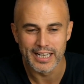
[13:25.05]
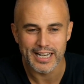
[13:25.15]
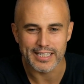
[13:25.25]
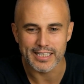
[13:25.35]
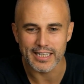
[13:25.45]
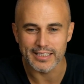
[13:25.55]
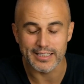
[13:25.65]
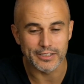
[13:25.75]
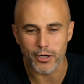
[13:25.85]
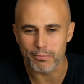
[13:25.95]
the
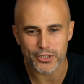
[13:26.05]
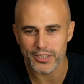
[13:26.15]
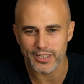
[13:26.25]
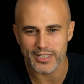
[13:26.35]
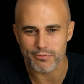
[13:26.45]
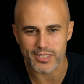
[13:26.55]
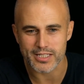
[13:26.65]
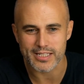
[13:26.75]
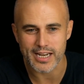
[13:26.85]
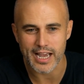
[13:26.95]
adoption. It was
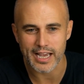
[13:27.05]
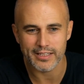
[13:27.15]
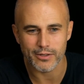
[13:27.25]
insane.